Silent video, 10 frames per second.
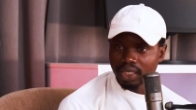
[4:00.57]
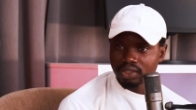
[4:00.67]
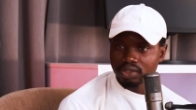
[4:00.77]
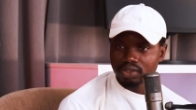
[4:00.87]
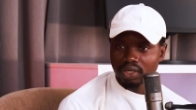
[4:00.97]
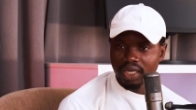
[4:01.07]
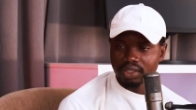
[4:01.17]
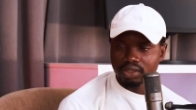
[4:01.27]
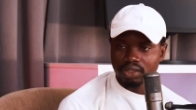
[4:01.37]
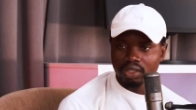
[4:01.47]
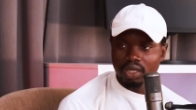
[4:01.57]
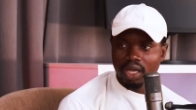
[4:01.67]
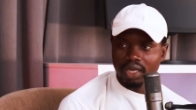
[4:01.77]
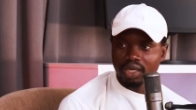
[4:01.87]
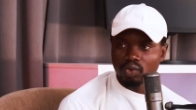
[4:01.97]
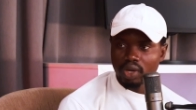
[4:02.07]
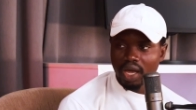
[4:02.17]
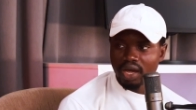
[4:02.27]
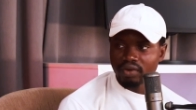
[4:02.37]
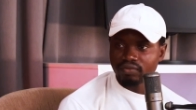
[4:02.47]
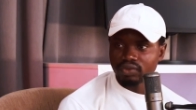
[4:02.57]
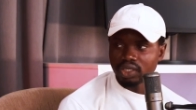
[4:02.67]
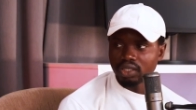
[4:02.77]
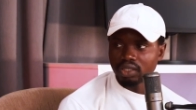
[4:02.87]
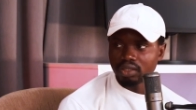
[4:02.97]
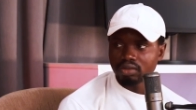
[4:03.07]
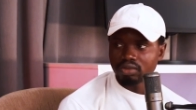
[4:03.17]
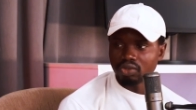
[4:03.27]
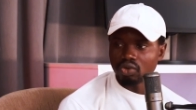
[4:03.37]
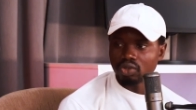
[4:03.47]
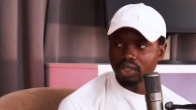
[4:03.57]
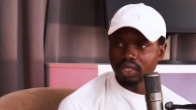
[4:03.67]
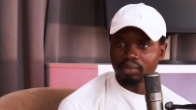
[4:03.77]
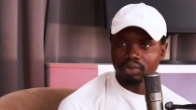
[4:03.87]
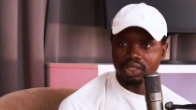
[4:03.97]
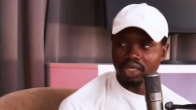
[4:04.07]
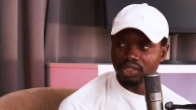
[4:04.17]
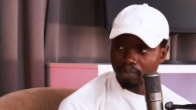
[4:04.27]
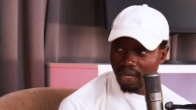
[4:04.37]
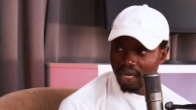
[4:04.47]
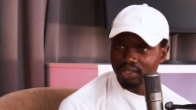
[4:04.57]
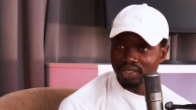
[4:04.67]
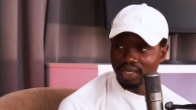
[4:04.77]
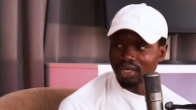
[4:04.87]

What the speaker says: parts, right? And then we have the, intermediate parts,